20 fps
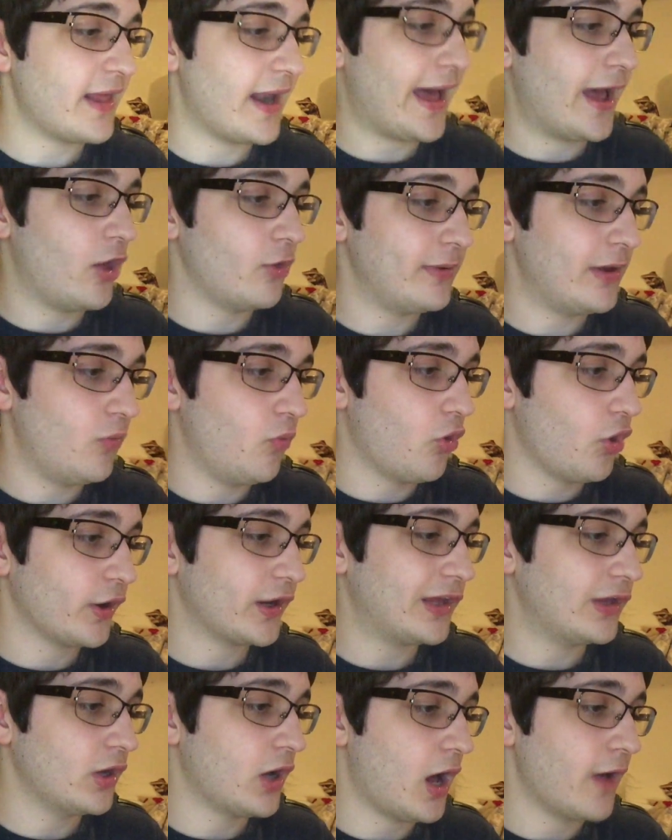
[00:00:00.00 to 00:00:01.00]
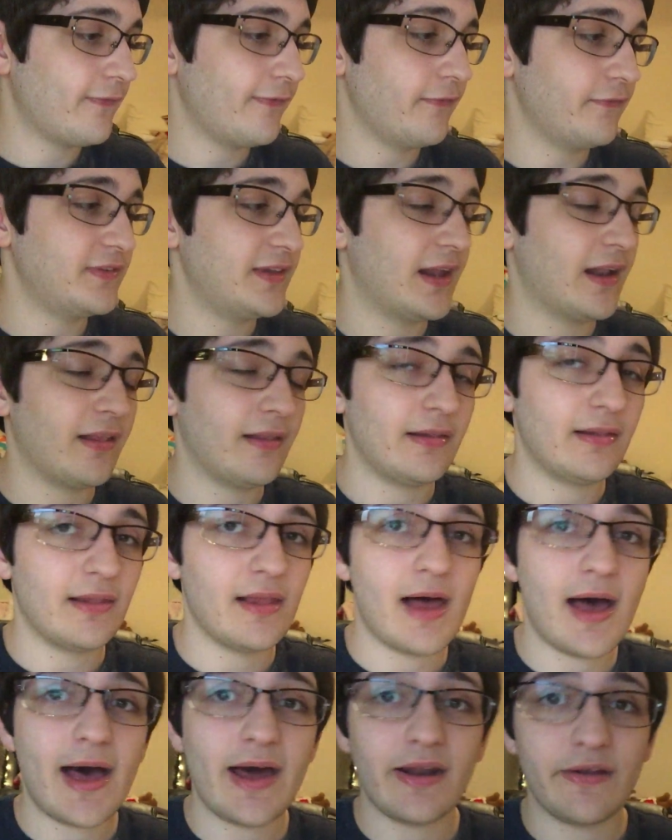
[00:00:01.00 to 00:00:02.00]
that I'll be working off of. Did a
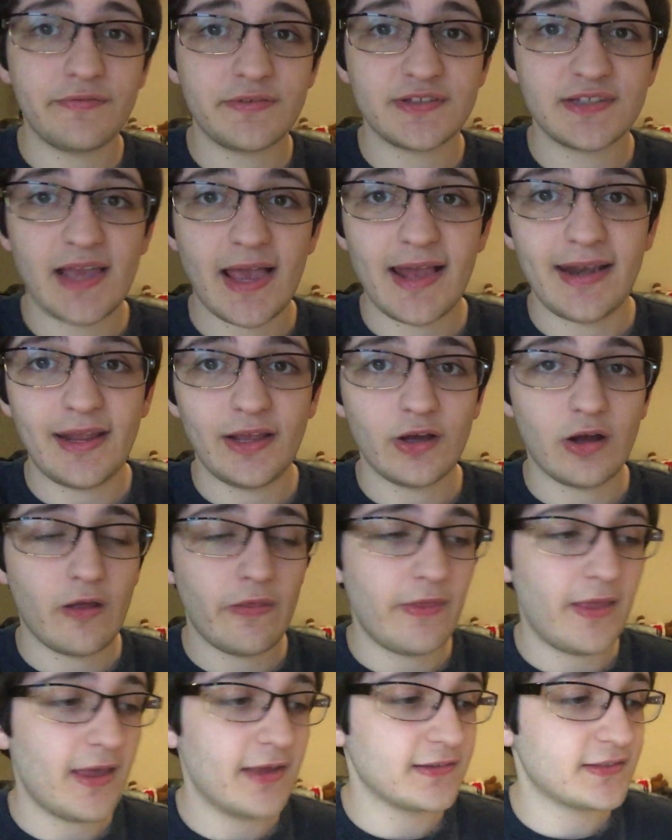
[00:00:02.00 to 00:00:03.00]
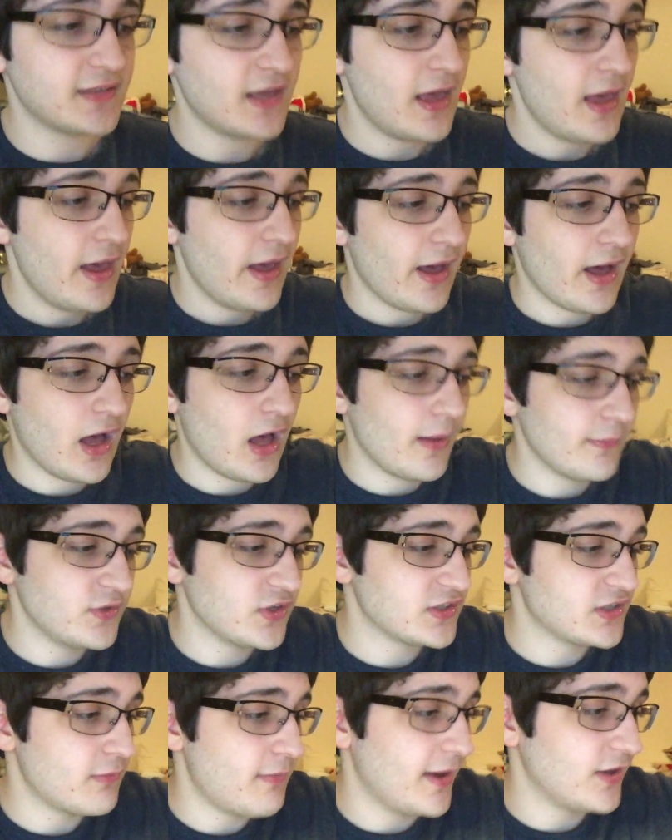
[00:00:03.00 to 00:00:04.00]
lot of sanding on this um,
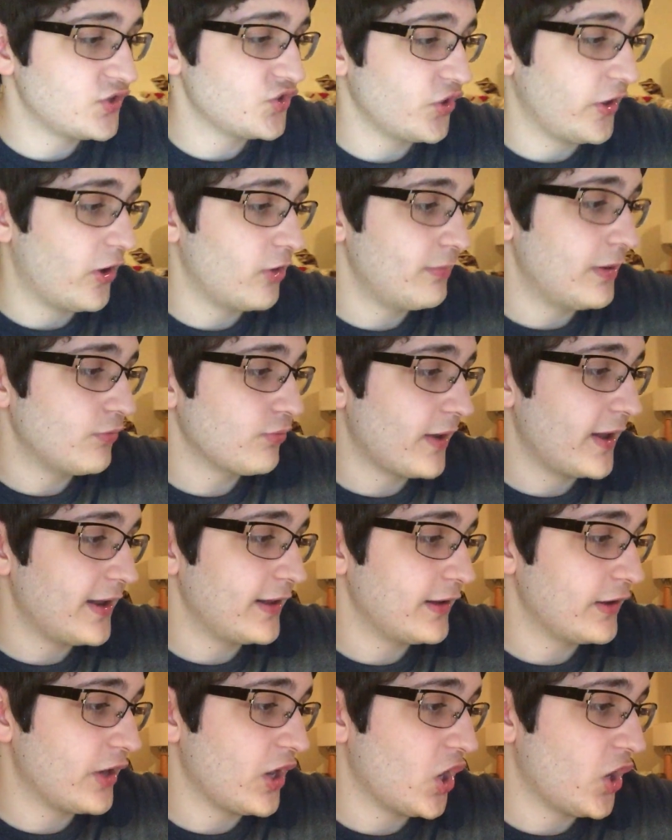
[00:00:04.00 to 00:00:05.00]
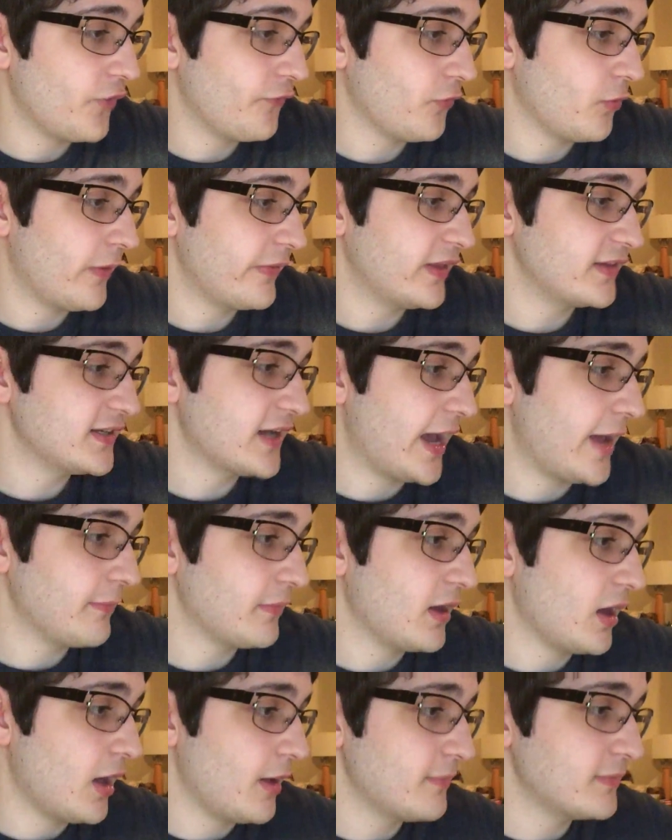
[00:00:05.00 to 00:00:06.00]
just to make sure it'll be ready to go for when the time
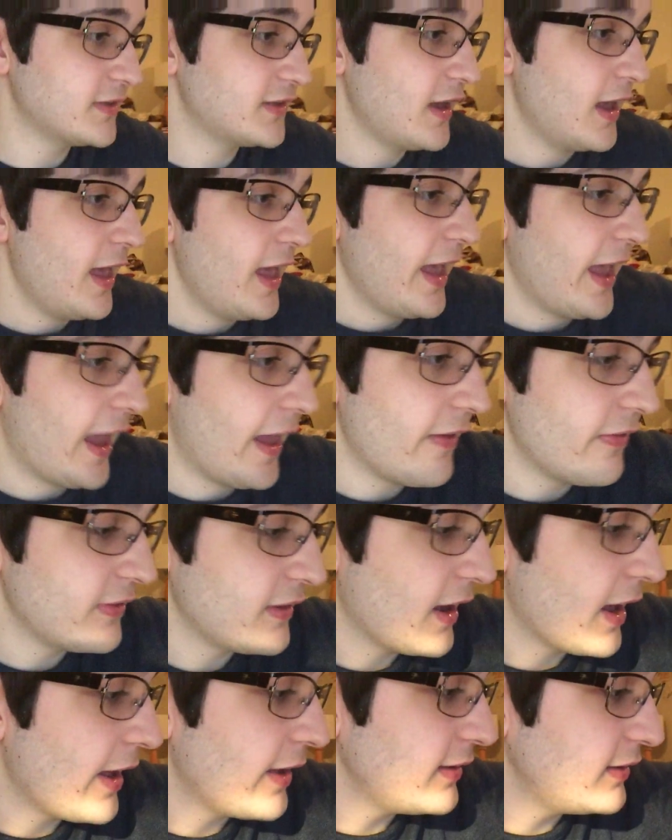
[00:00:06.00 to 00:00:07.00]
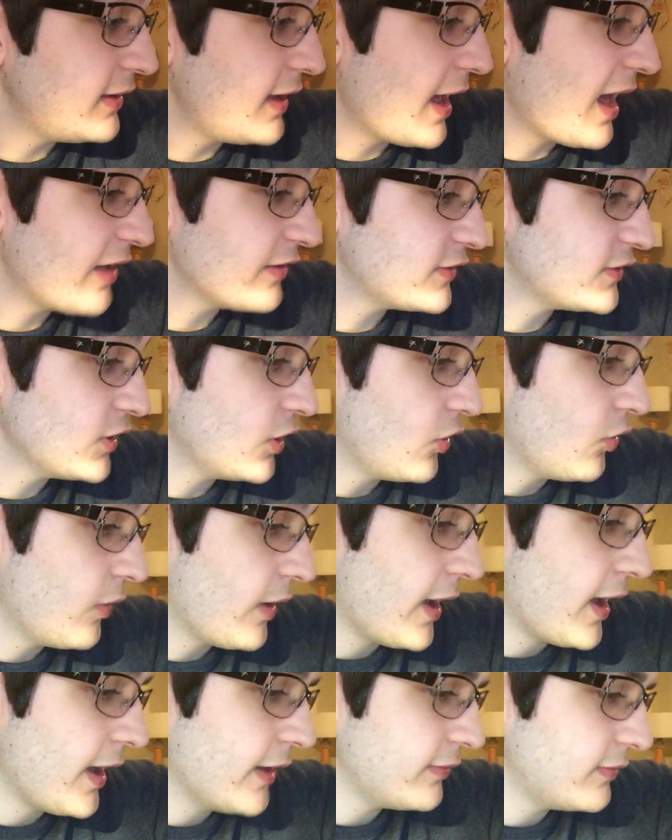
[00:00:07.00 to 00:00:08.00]
comes. And uh, yeah, so
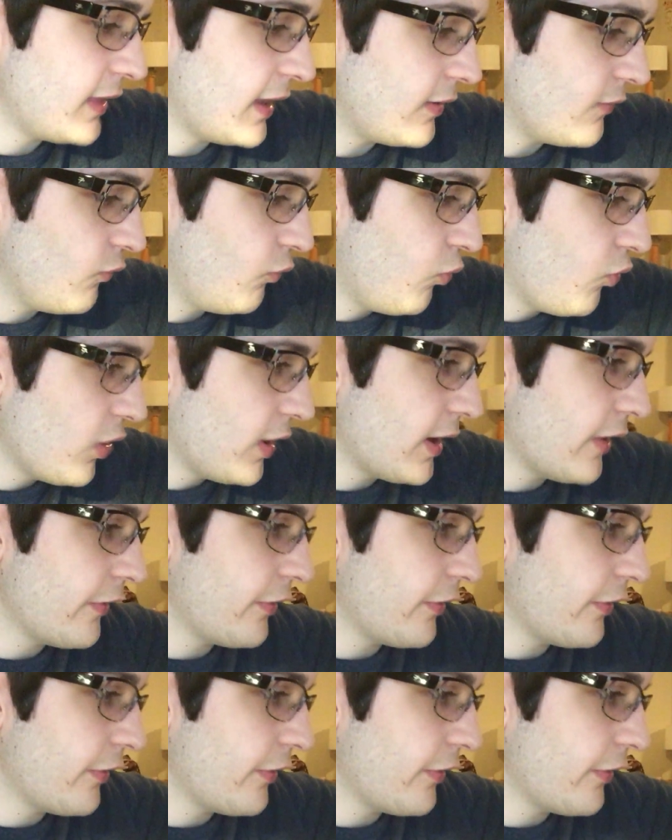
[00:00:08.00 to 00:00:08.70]
uh, then one